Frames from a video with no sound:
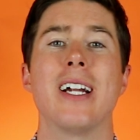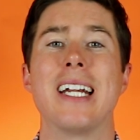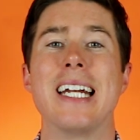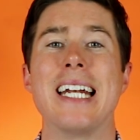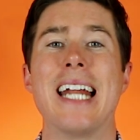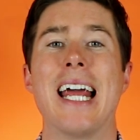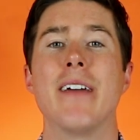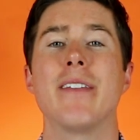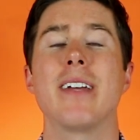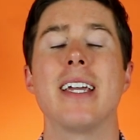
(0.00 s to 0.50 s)
how to
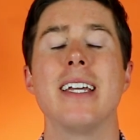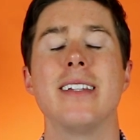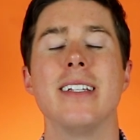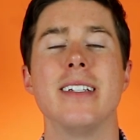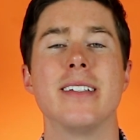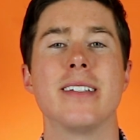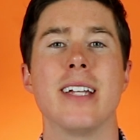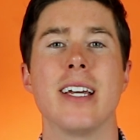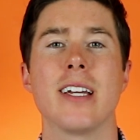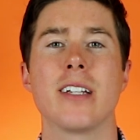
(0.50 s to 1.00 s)
navigate
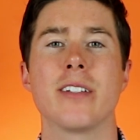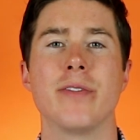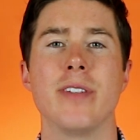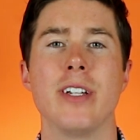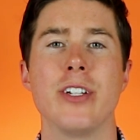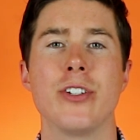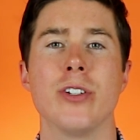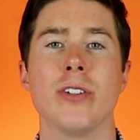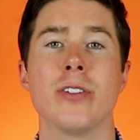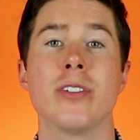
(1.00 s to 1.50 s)
these text
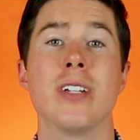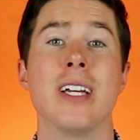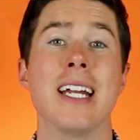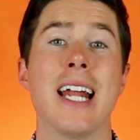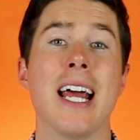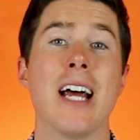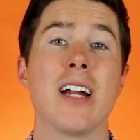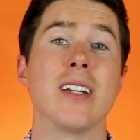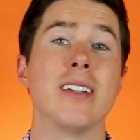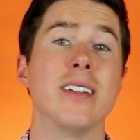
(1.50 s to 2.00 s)
features
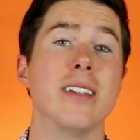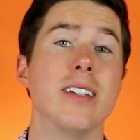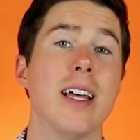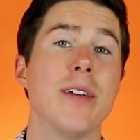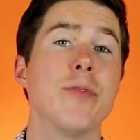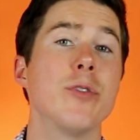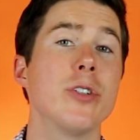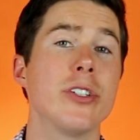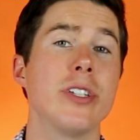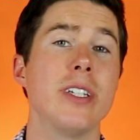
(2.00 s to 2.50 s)
and how to
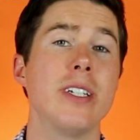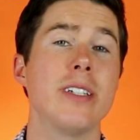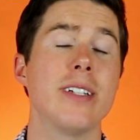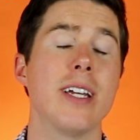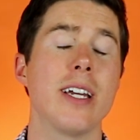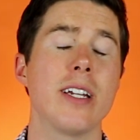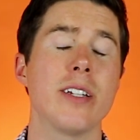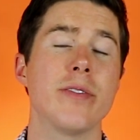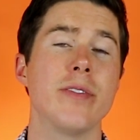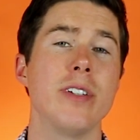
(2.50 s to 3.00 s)
leverage these
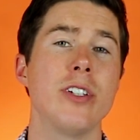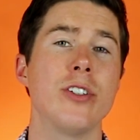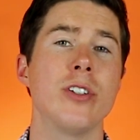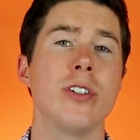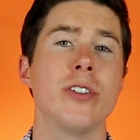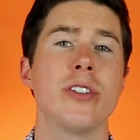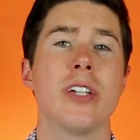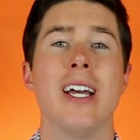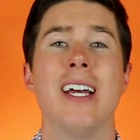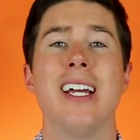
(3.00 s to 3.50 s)
text
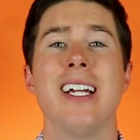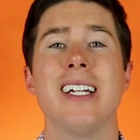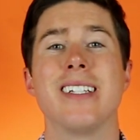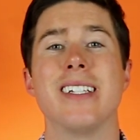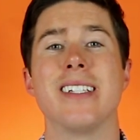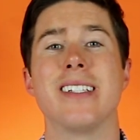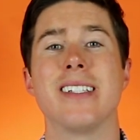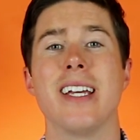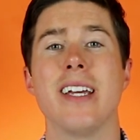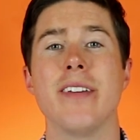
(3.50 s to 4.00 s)
features
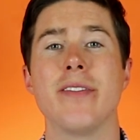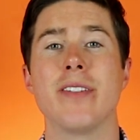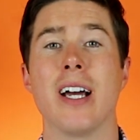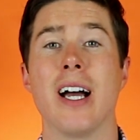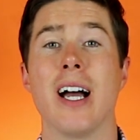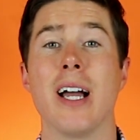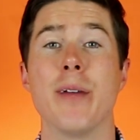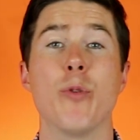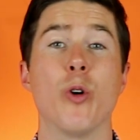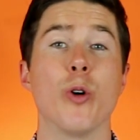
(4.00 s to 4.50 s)
to save
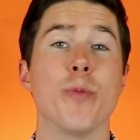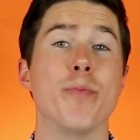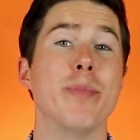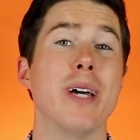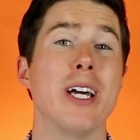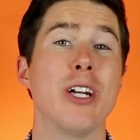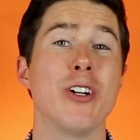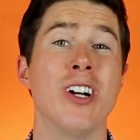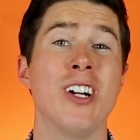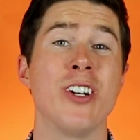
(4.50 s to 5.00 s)
time or
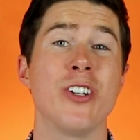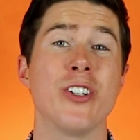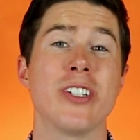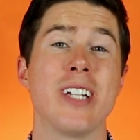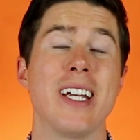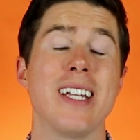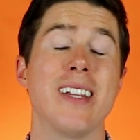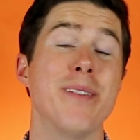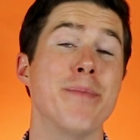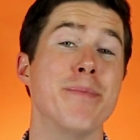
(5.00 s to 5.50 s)
better
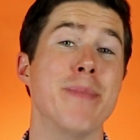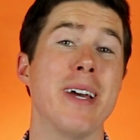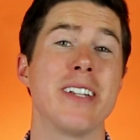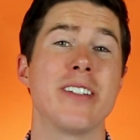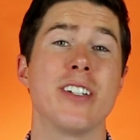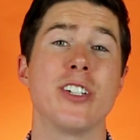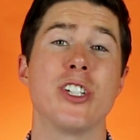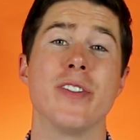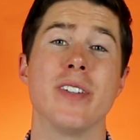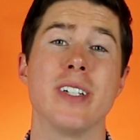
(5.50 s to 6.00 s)
understand the
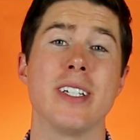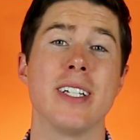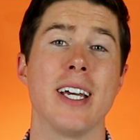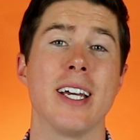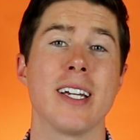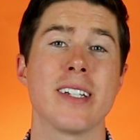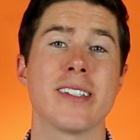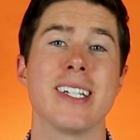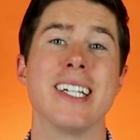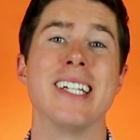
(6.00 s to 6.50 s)
message of a
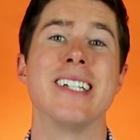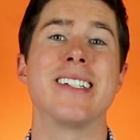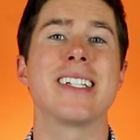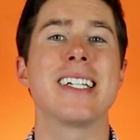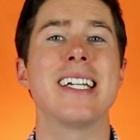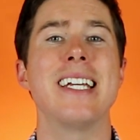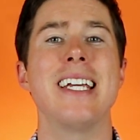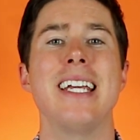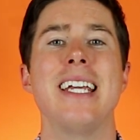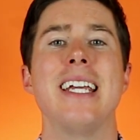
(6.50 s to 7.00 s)
text is
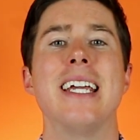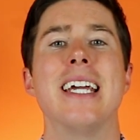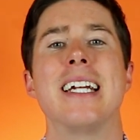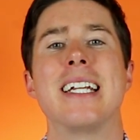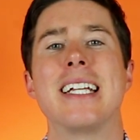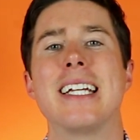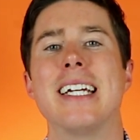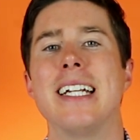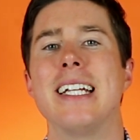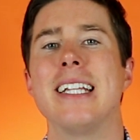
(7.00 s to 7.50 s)
key
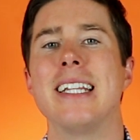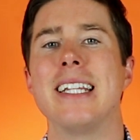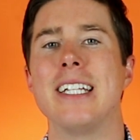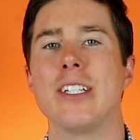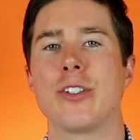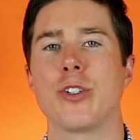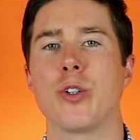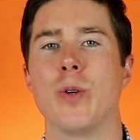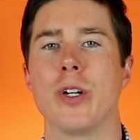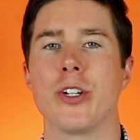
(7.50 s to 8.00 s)
in getting
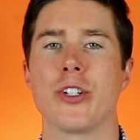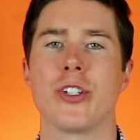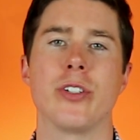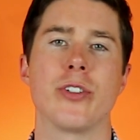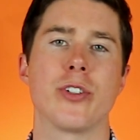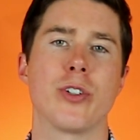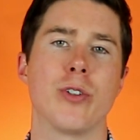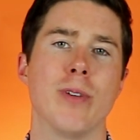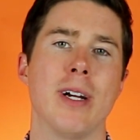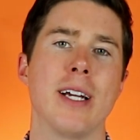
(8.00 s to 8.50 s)
these
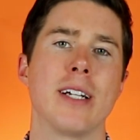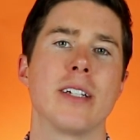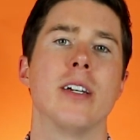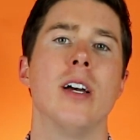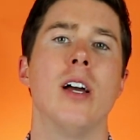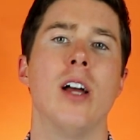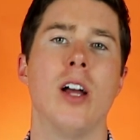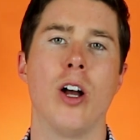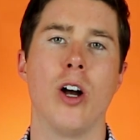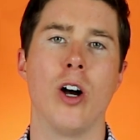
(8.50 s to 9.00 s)
questions correct
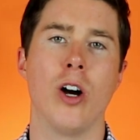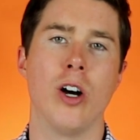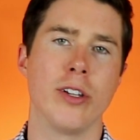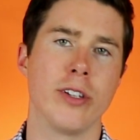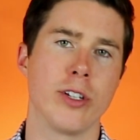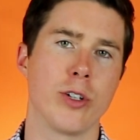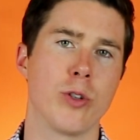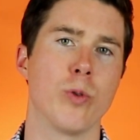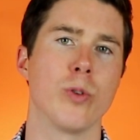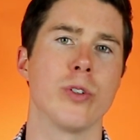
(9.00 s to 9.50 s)

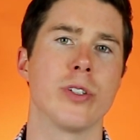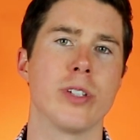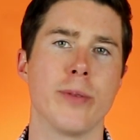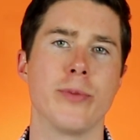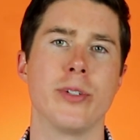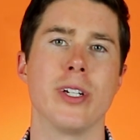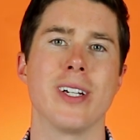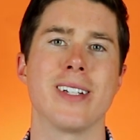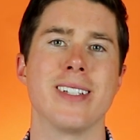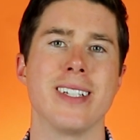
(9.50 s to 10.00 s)
on the core
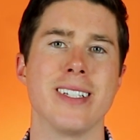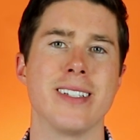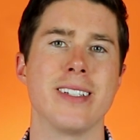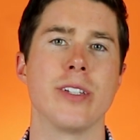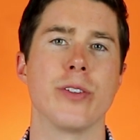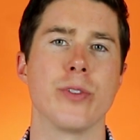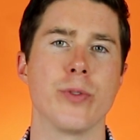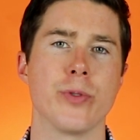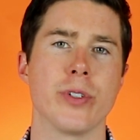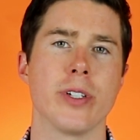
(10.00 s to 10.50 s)
subjects
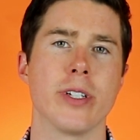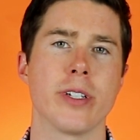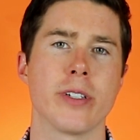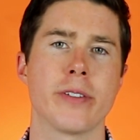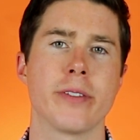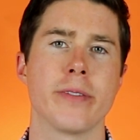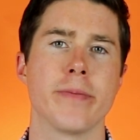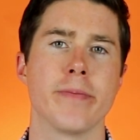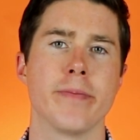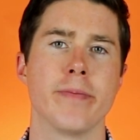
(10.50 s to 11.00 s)
EC through 6.